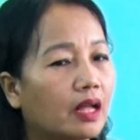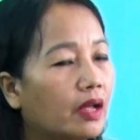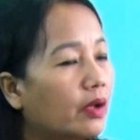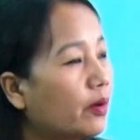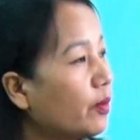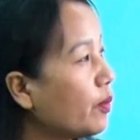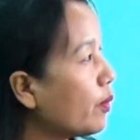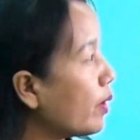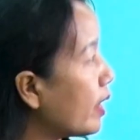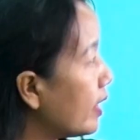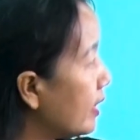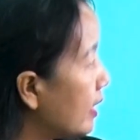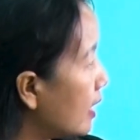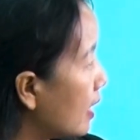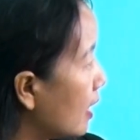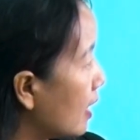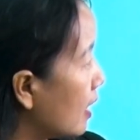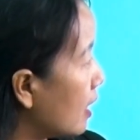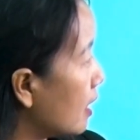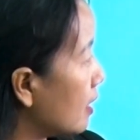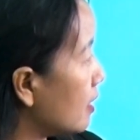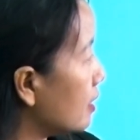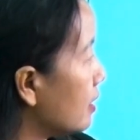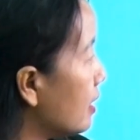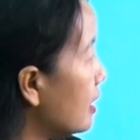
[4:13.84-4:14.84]

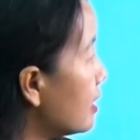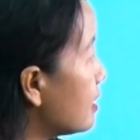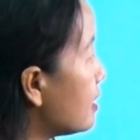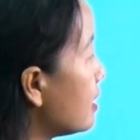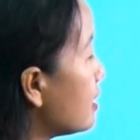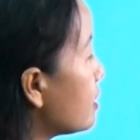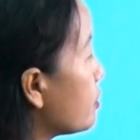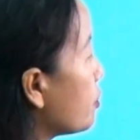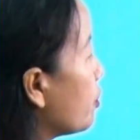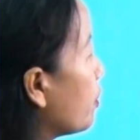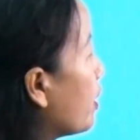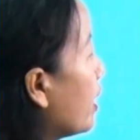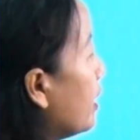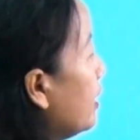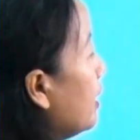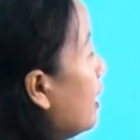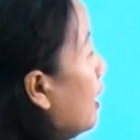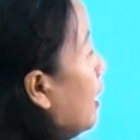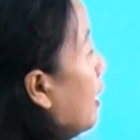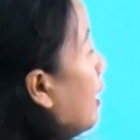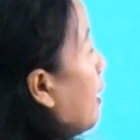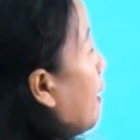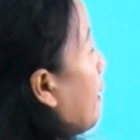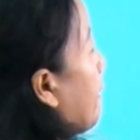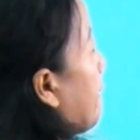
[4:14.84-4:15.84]
Radha. This is
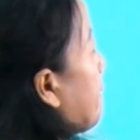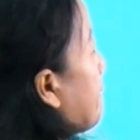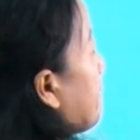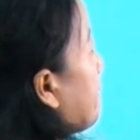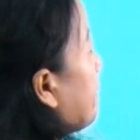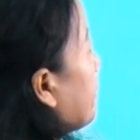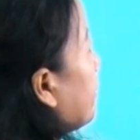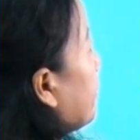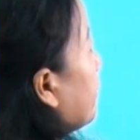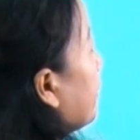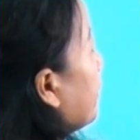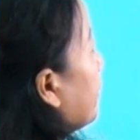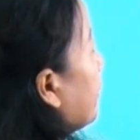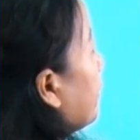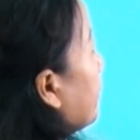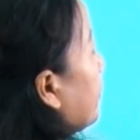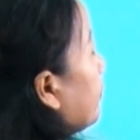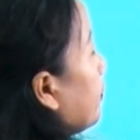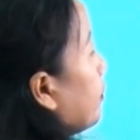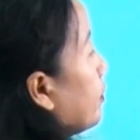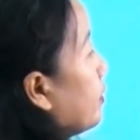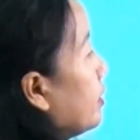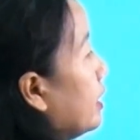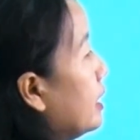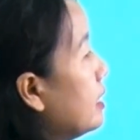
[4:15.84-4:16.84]
Radha.
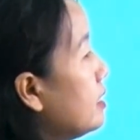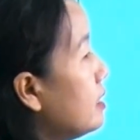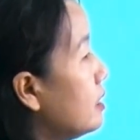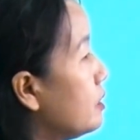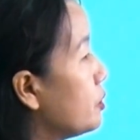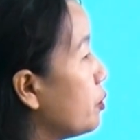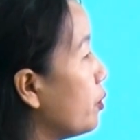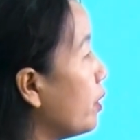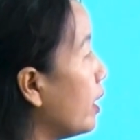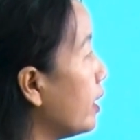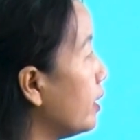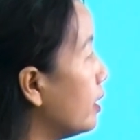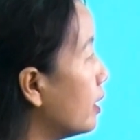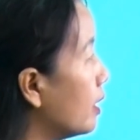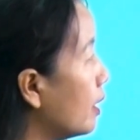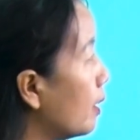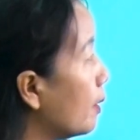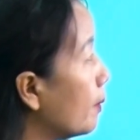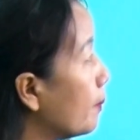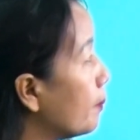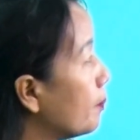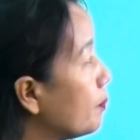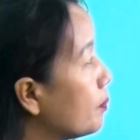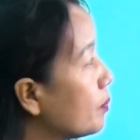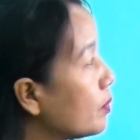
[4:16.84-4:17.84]
This is
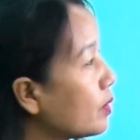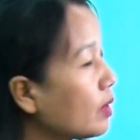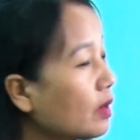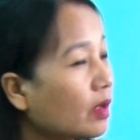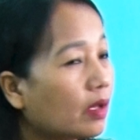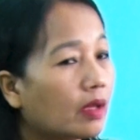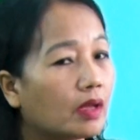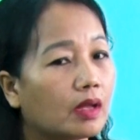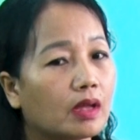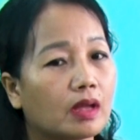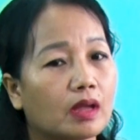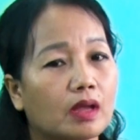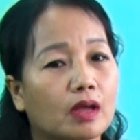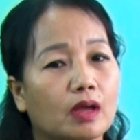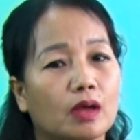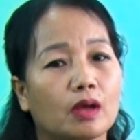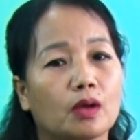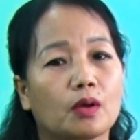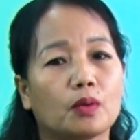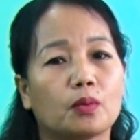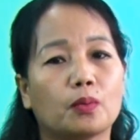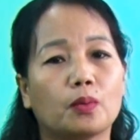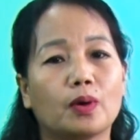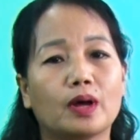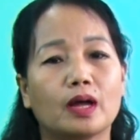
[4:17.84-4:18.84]
Radha.
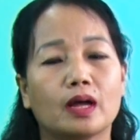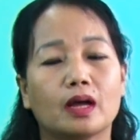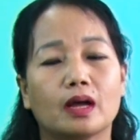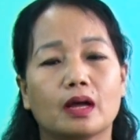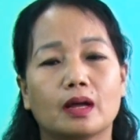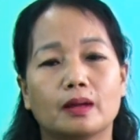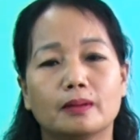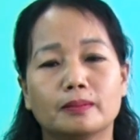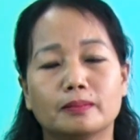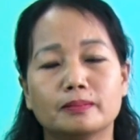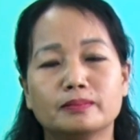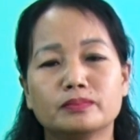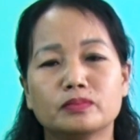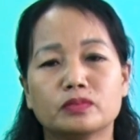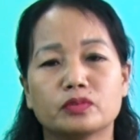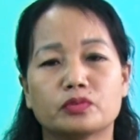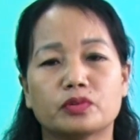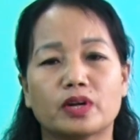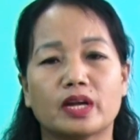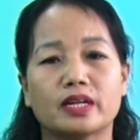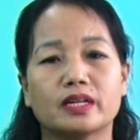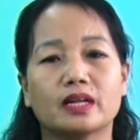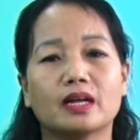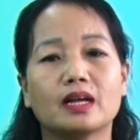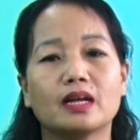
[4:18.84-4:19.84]
What
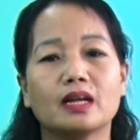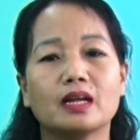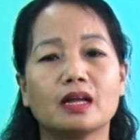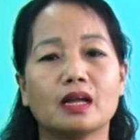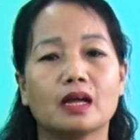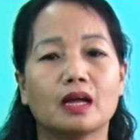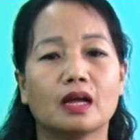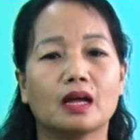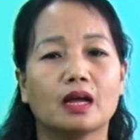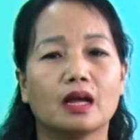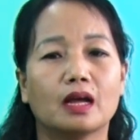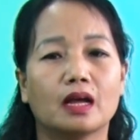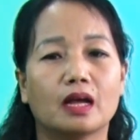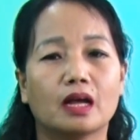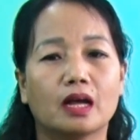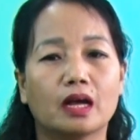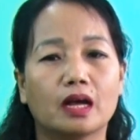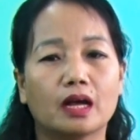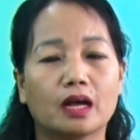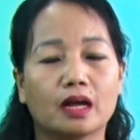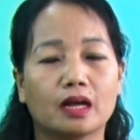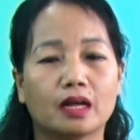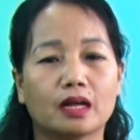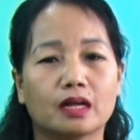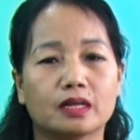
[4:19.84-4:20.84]
Radha
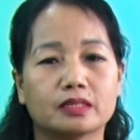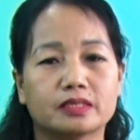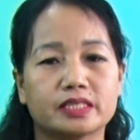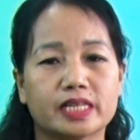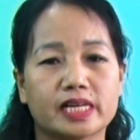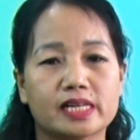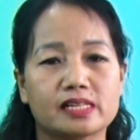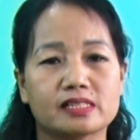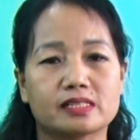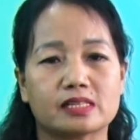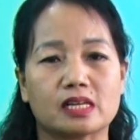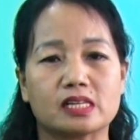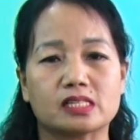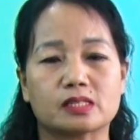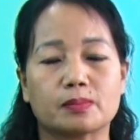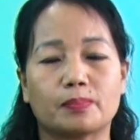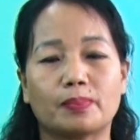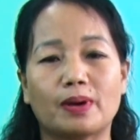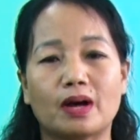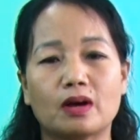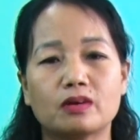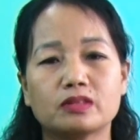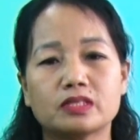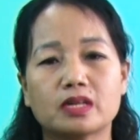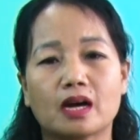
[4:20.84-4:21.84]
tells us
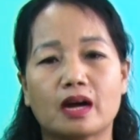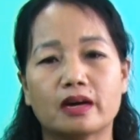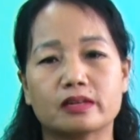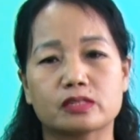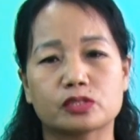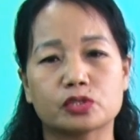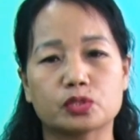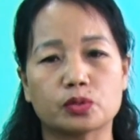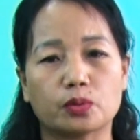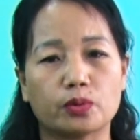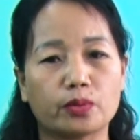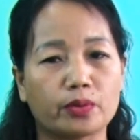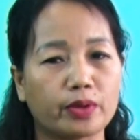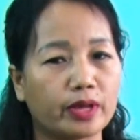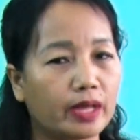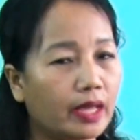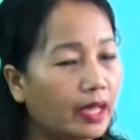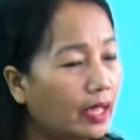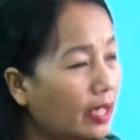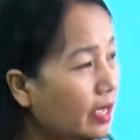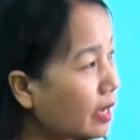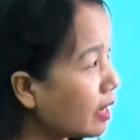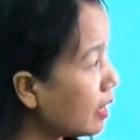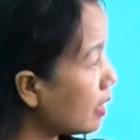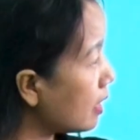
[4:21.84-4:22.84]
about her
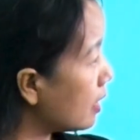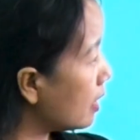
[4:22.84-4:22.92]
story.